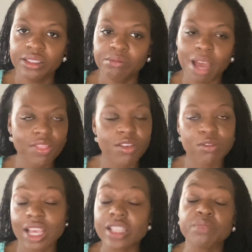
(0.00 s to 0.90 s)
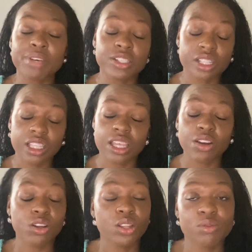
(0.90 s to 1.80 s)
by those especially that
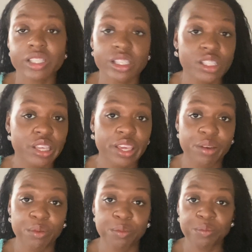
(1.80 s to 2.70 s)
are closest to you.